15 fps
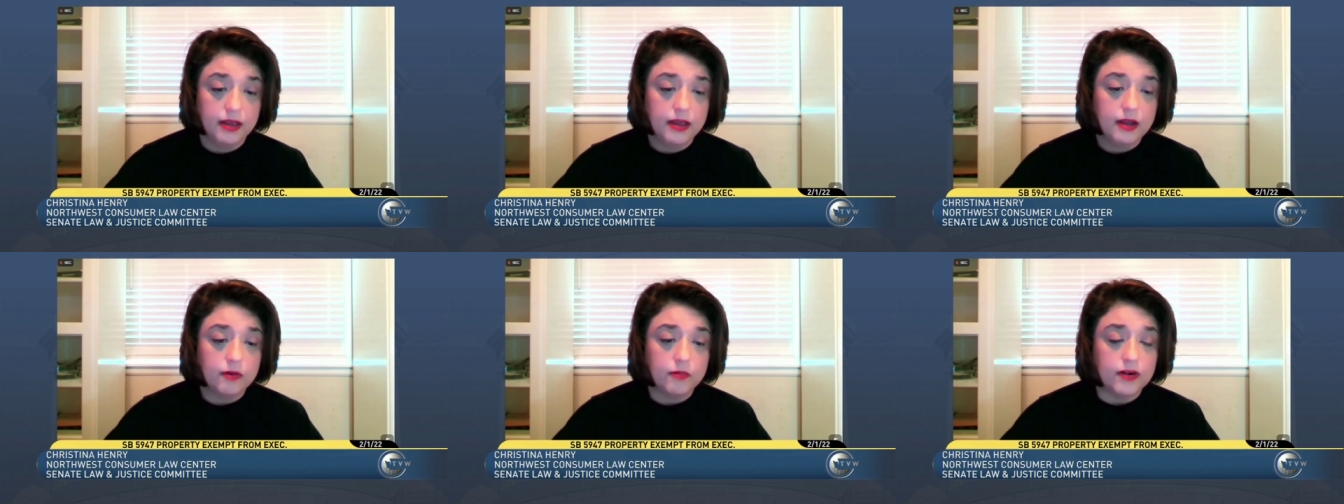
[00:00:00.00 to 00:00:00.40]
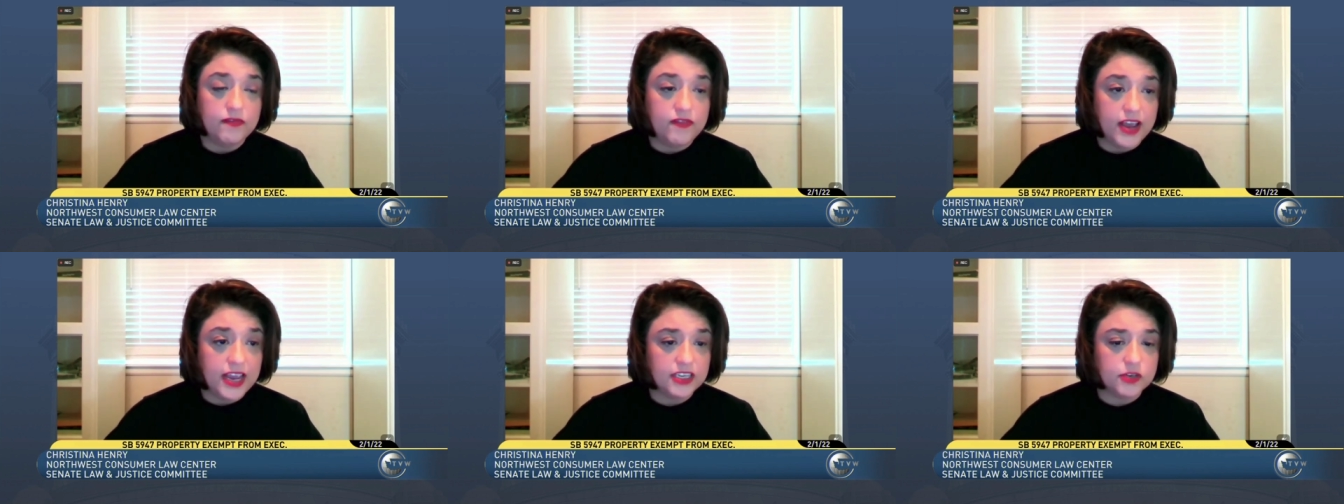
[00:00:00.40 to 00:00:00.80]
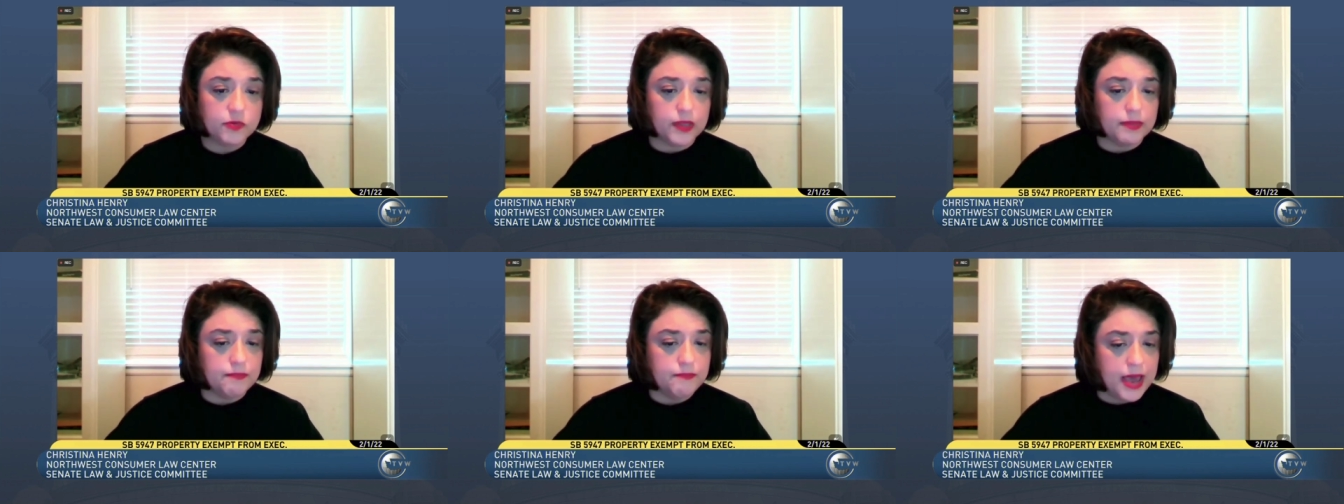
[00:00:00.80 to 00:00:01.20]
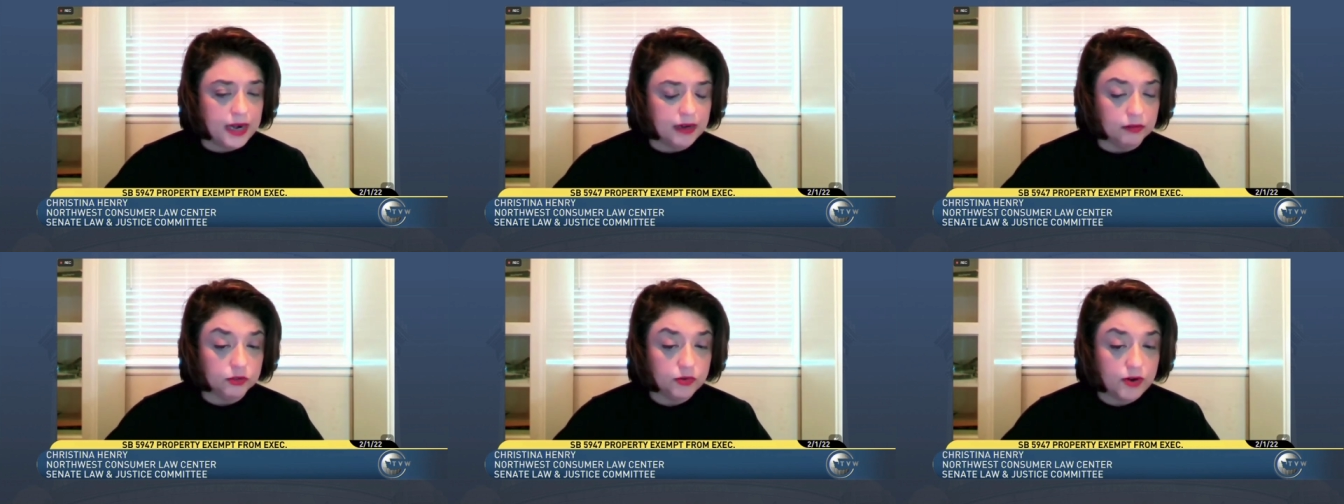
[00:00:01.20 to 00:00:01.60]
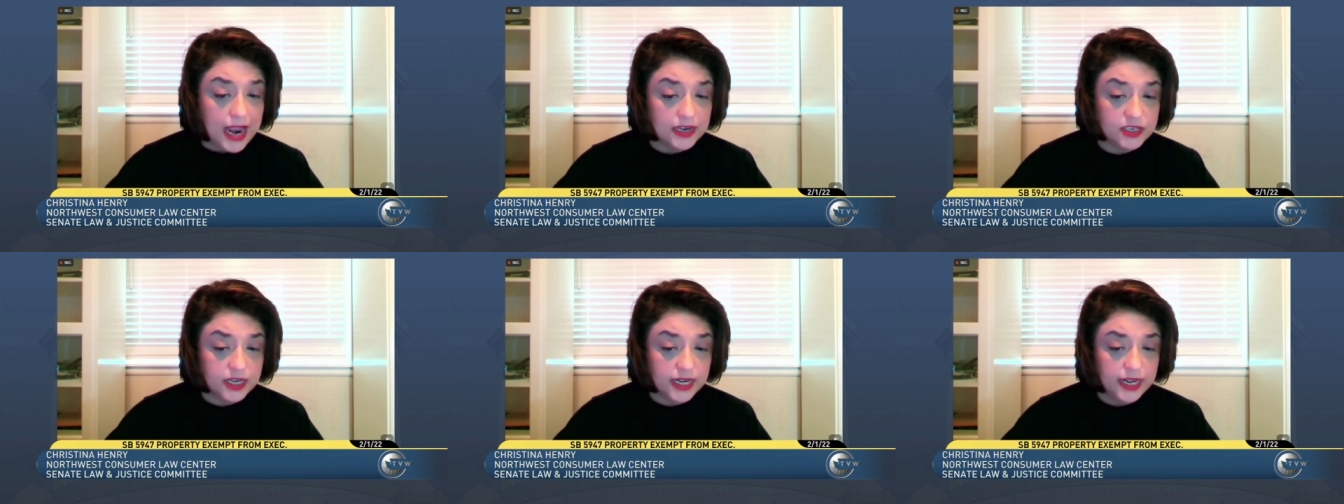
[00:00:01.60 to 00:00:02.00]
when faced with medical
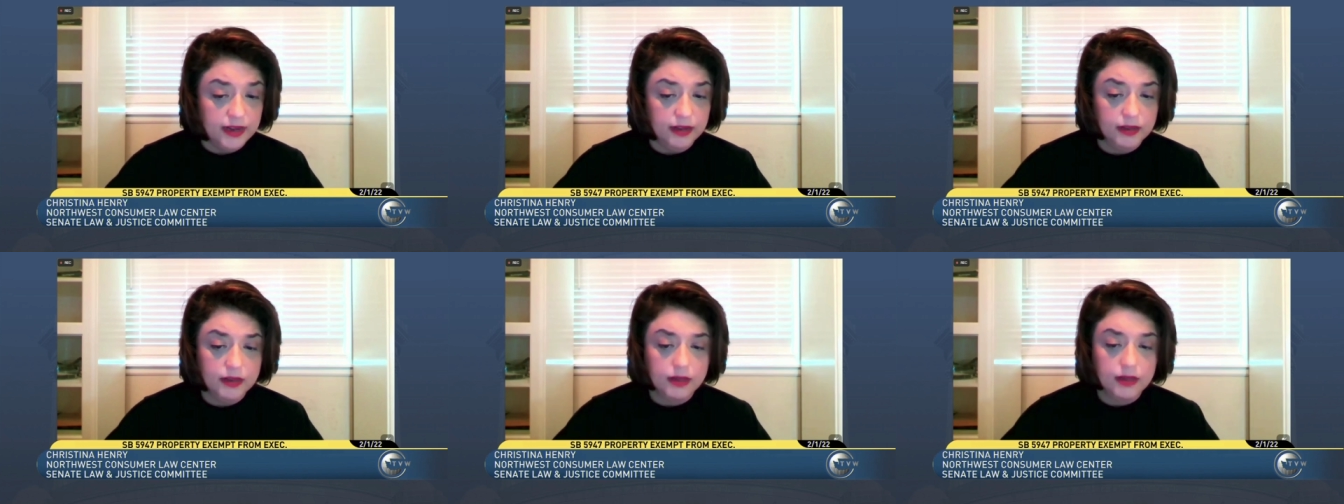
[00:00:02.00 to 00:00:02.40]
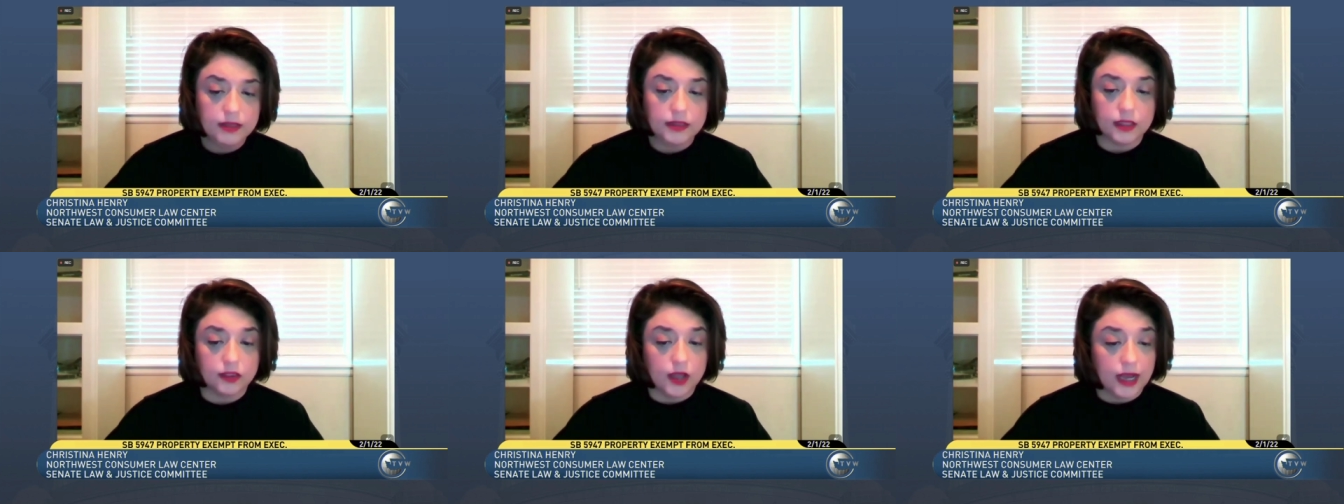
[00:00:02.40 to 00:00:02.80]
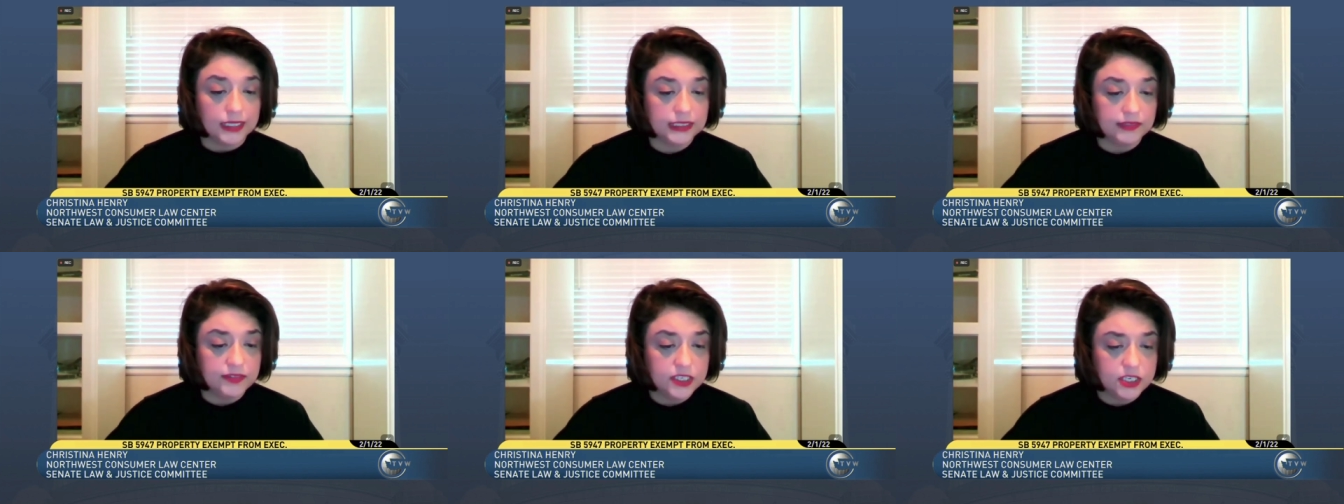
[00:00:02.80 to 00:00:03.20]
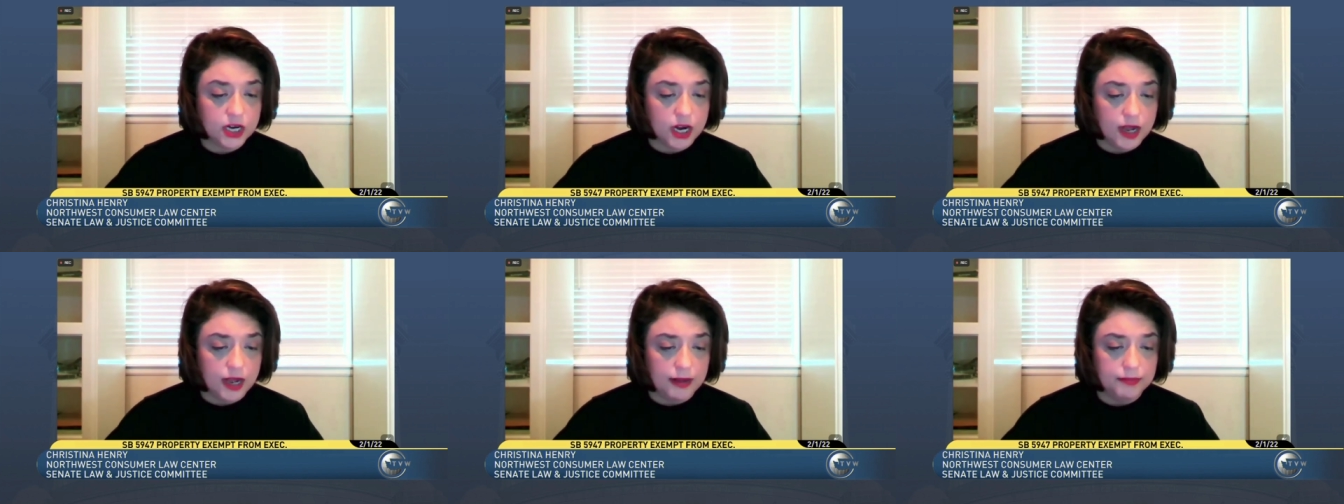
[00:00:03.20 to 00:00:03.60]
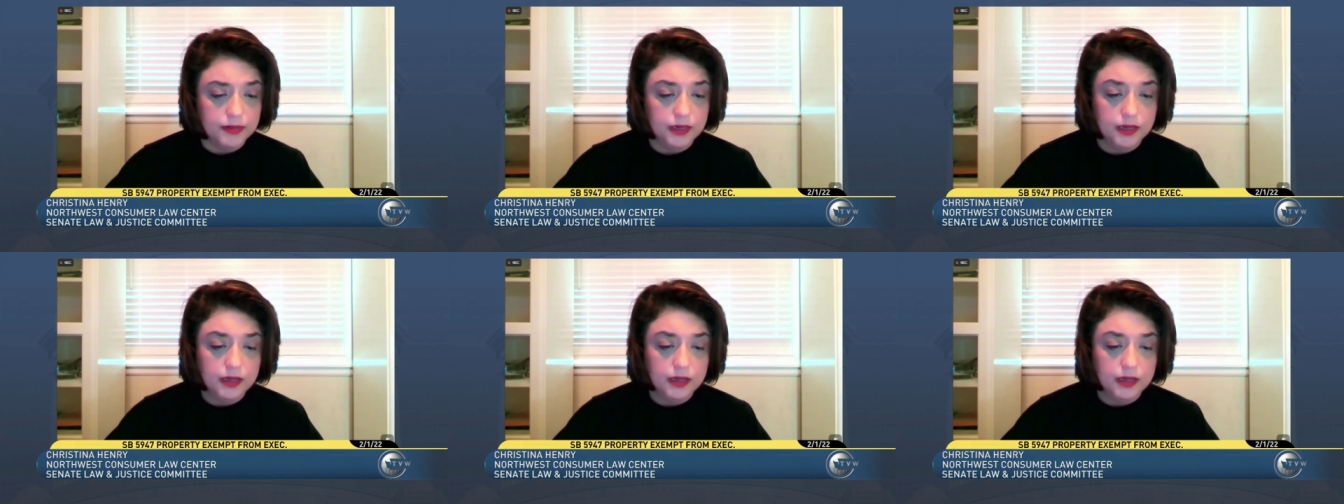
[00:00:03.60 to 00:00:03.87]
tragedy, the loss of a job,